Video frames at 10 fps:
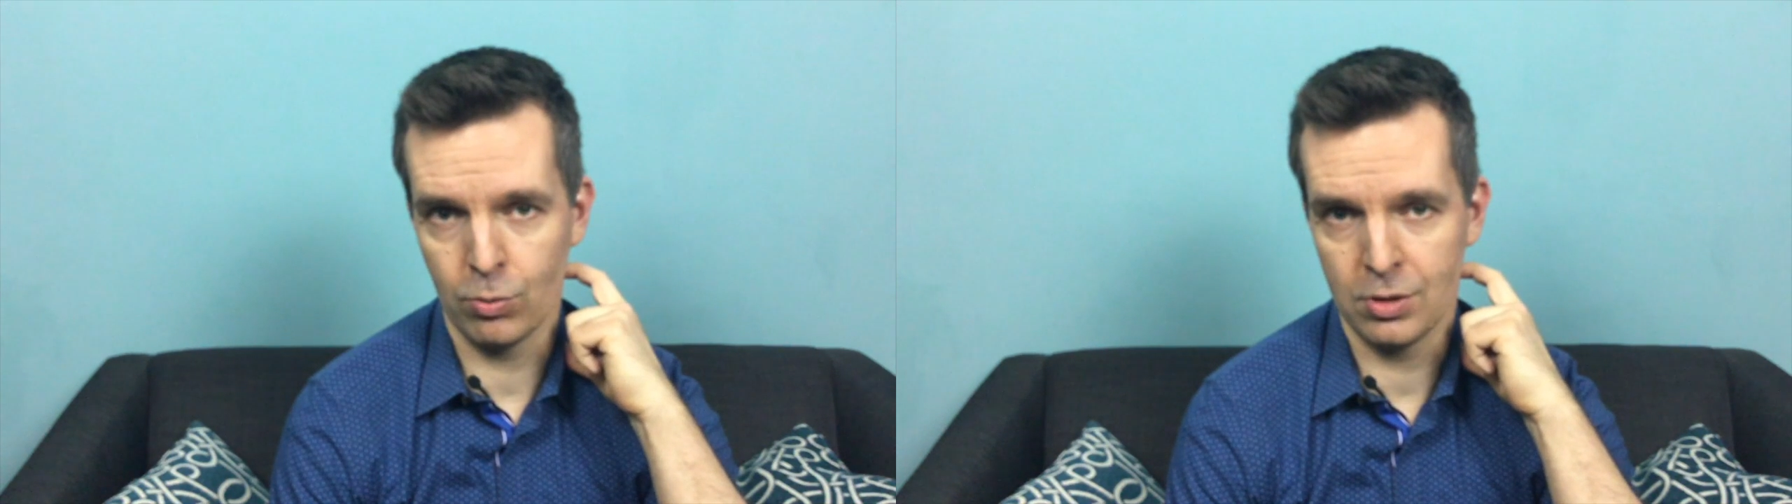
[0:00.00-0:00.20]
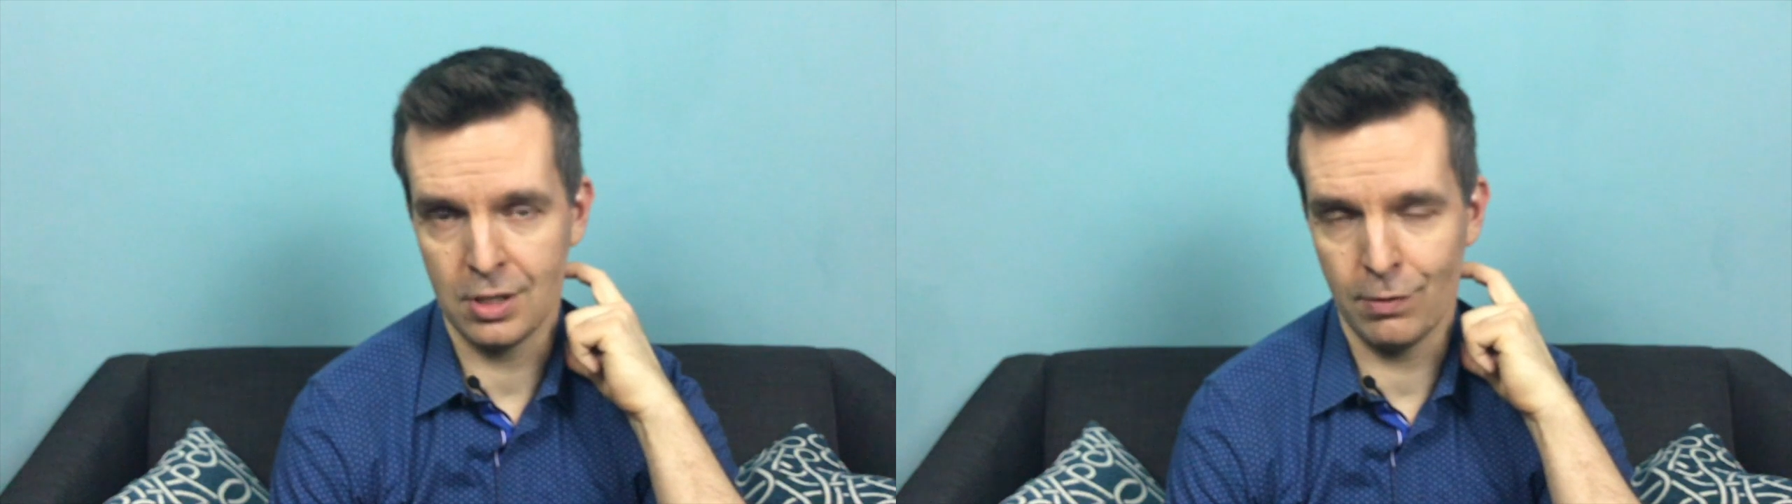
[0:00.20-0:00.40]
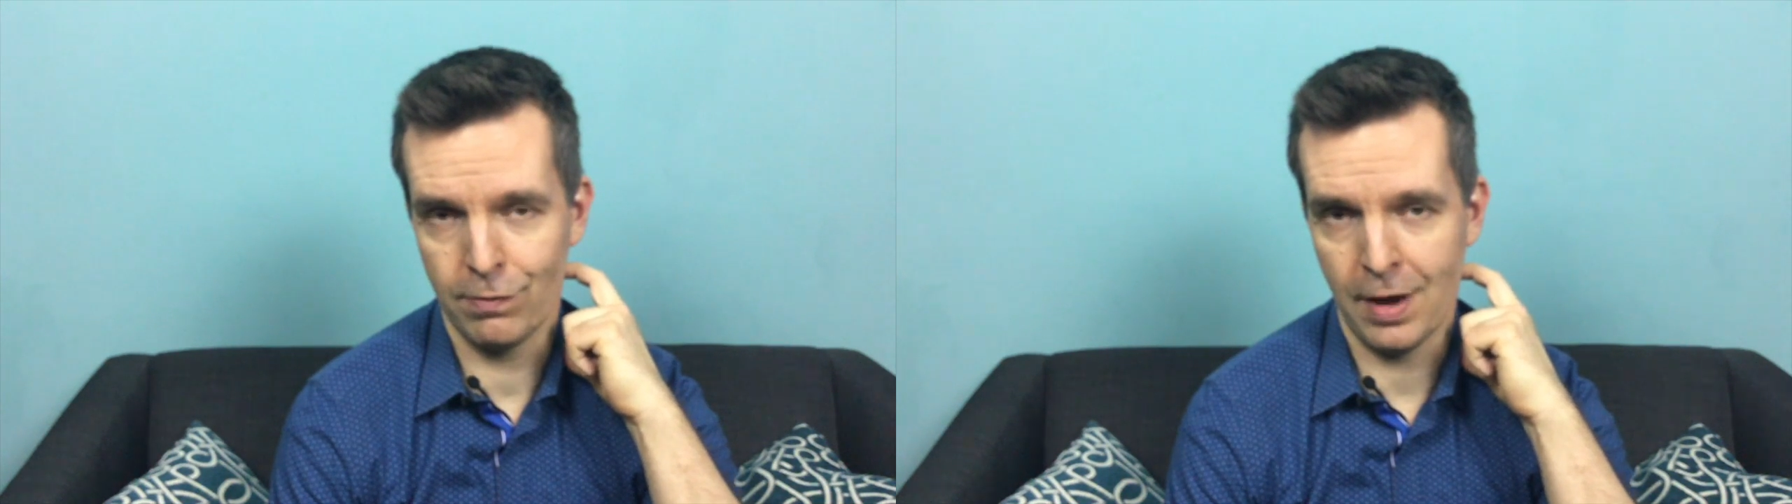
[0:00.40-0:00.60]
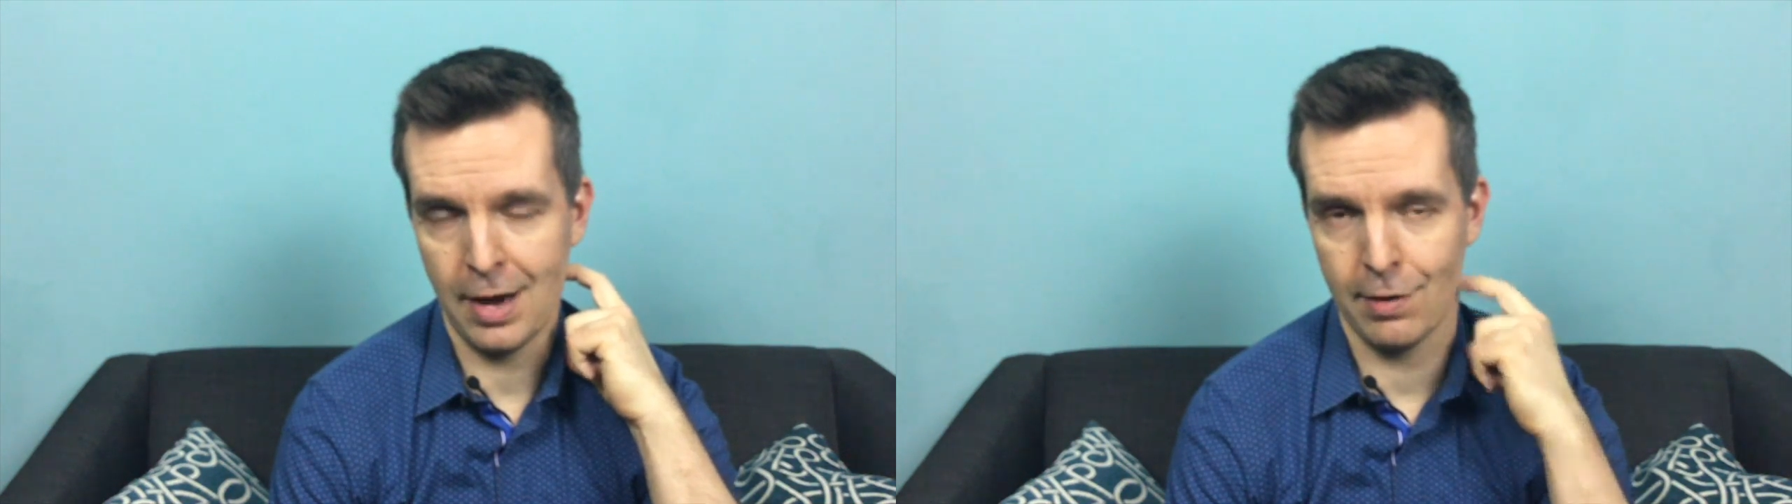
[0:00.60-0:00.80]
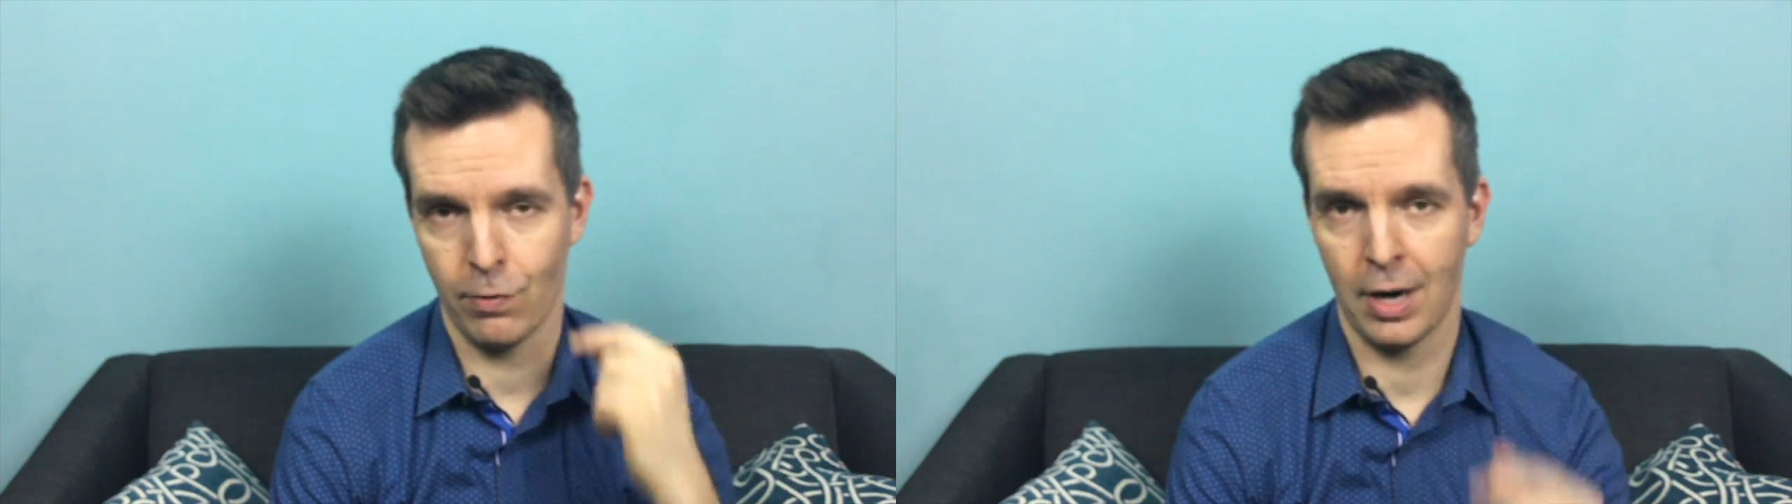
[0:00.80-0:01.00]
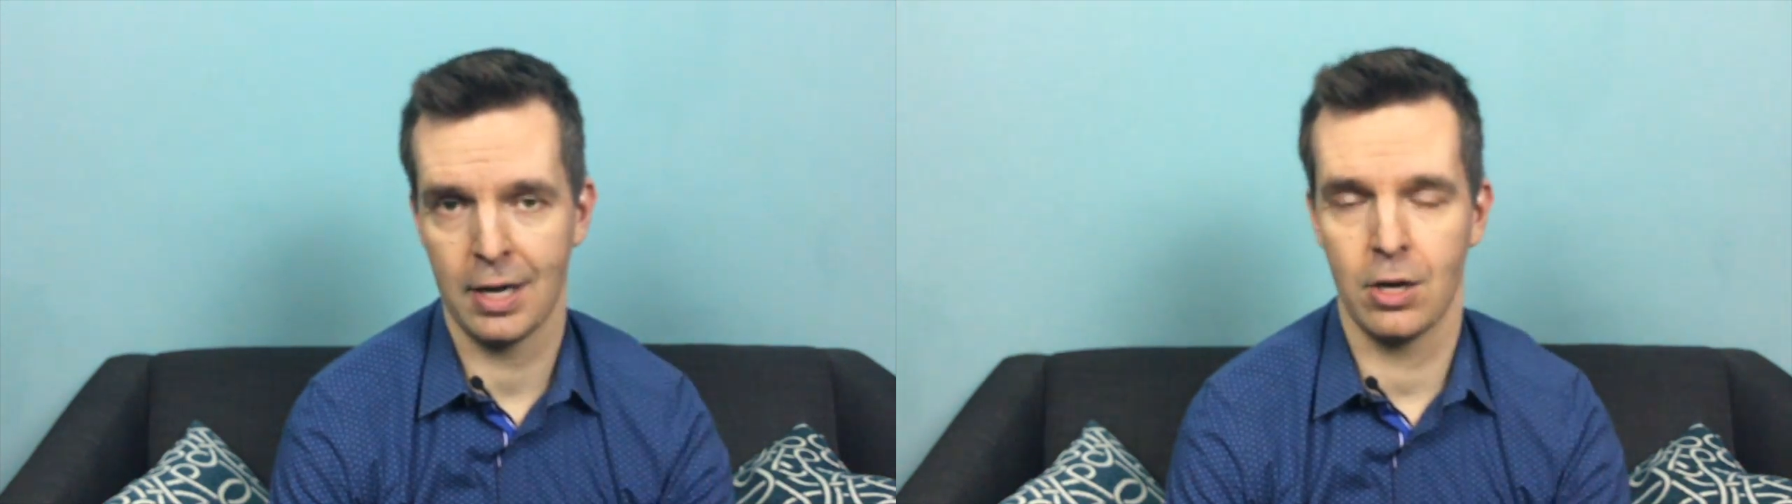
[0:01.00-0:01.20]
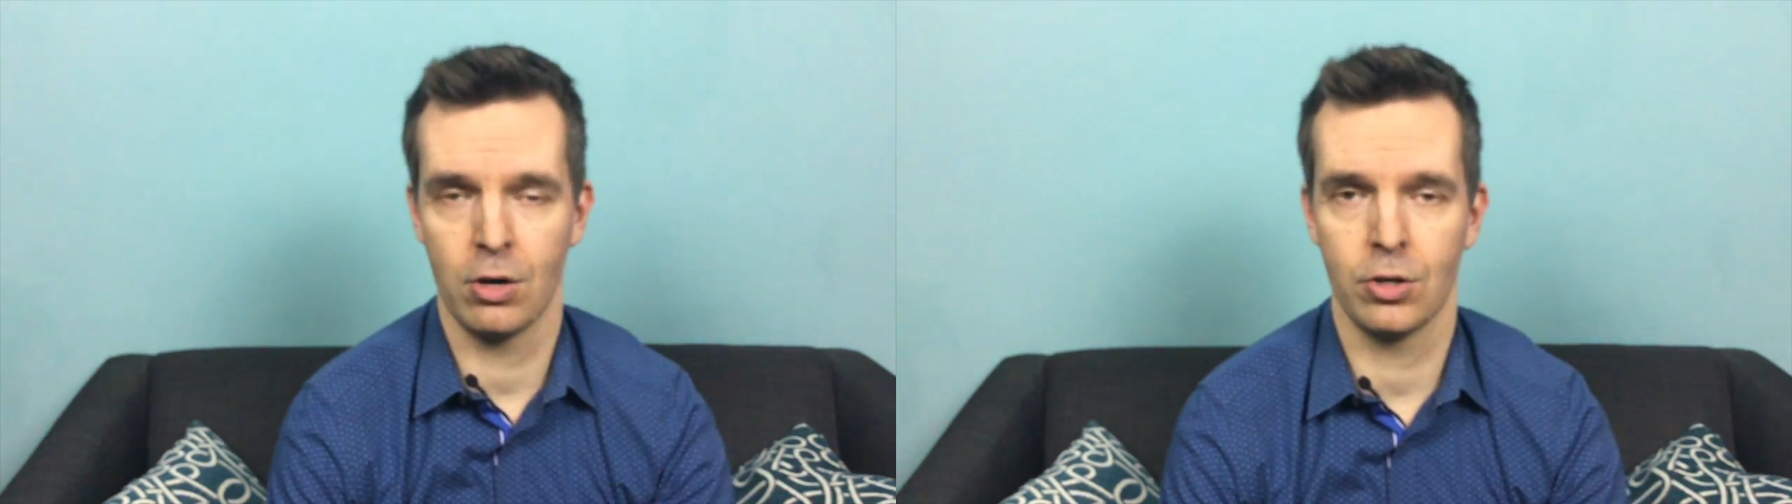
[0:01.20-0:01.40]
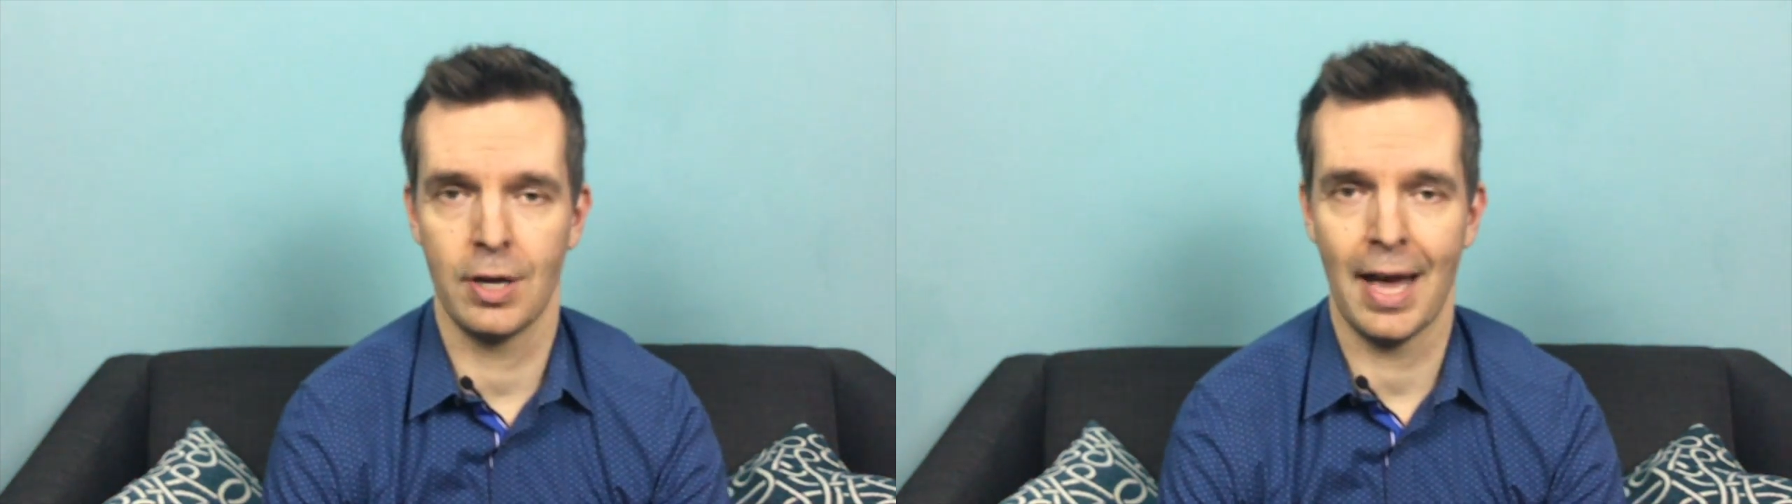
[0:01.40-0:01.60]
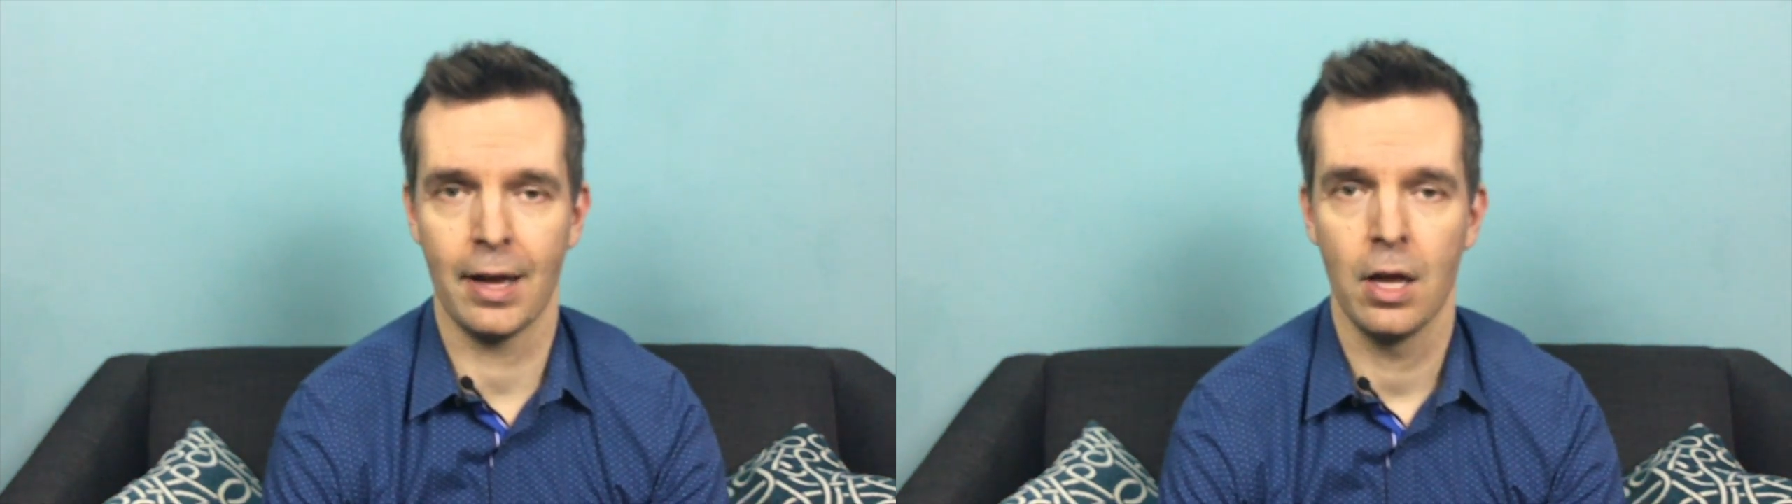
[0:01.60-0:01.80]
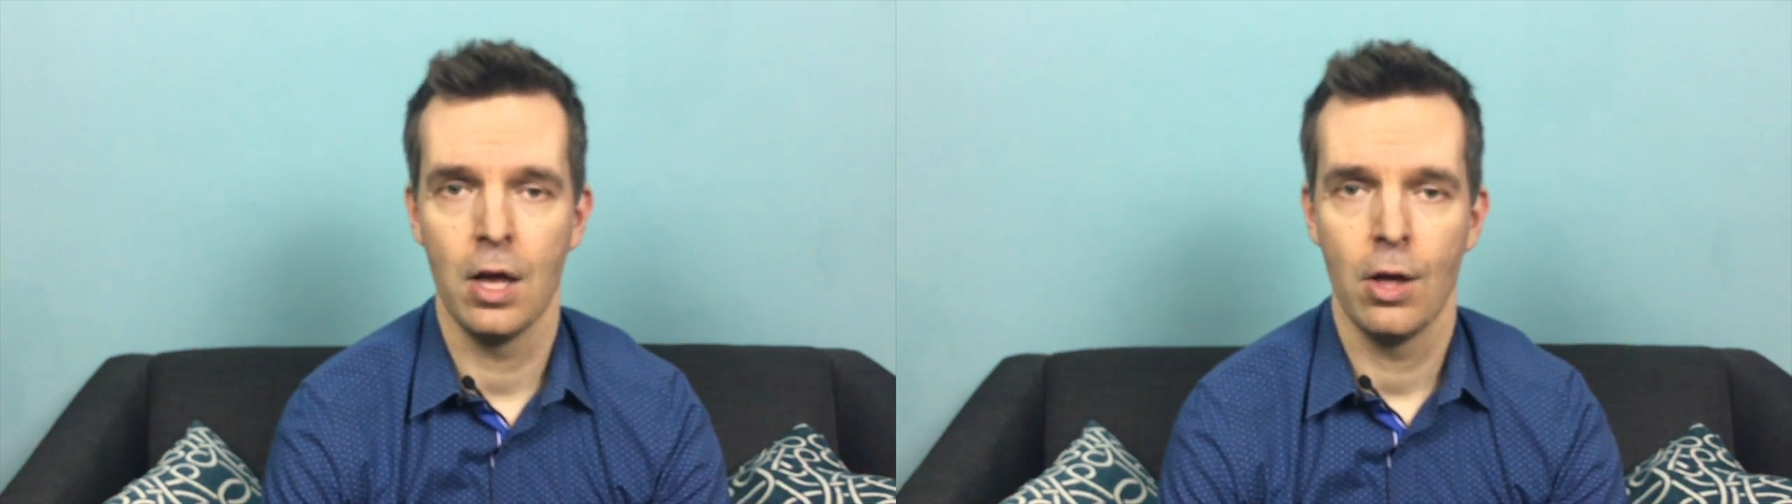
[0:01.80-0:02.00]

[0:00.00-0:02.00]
C5 right here in your neck,